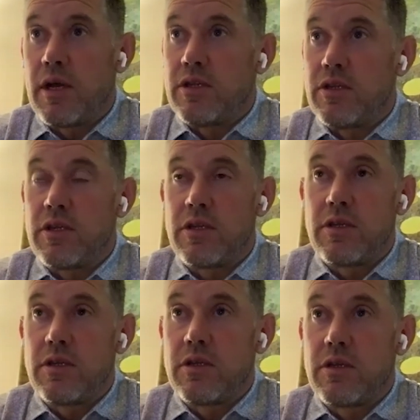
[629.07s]
And
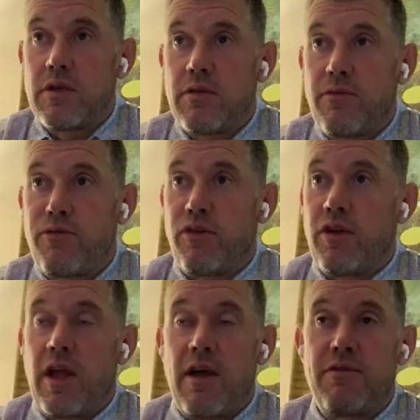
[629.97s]

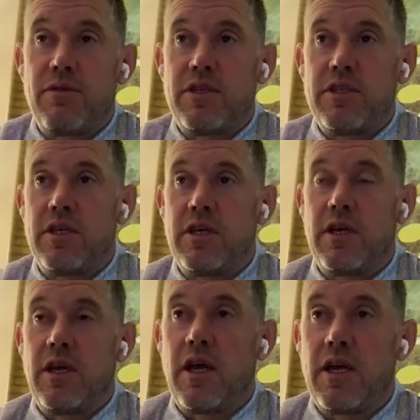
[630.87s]
front left, which is
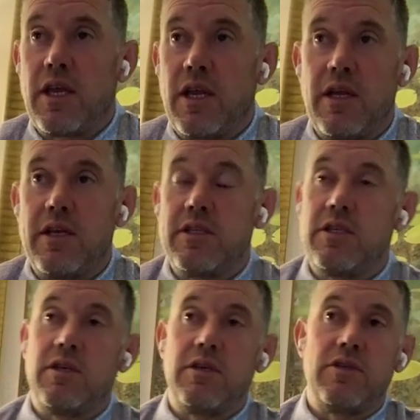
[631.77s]
a killer.
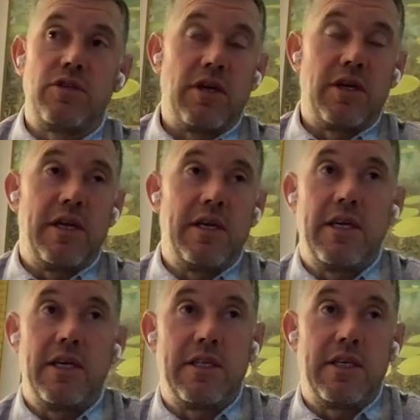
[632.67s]
It's, you know, you're just trying to
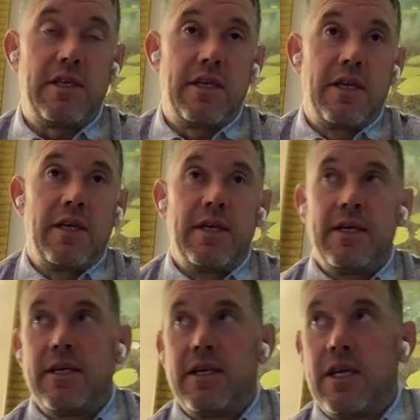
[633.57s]
hit
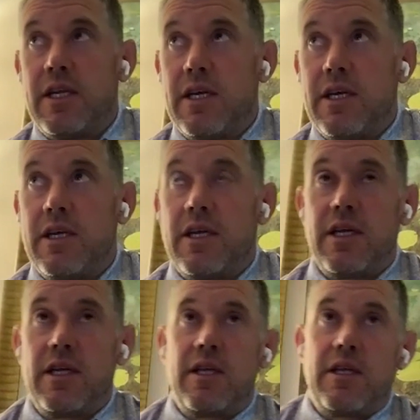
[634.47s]
it
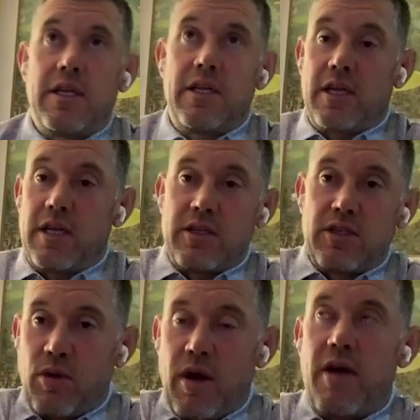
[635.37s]
in a little
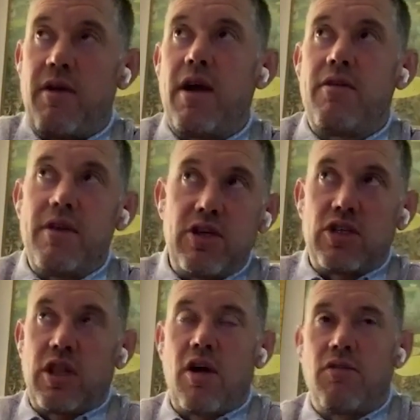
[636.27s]
square area,
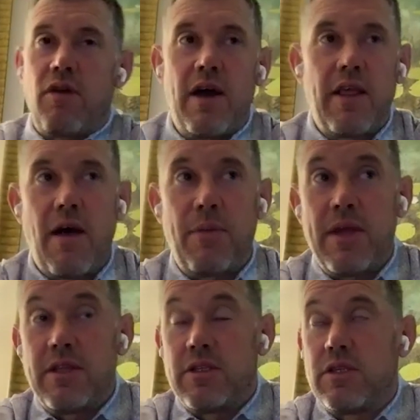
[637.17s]
just long right of that
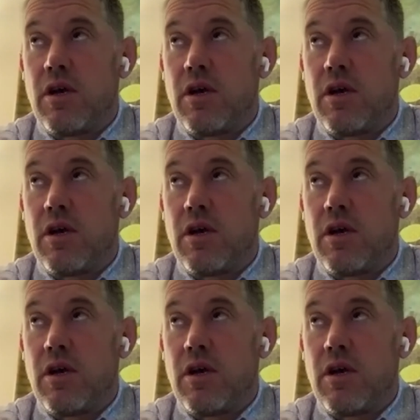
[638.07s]
pin.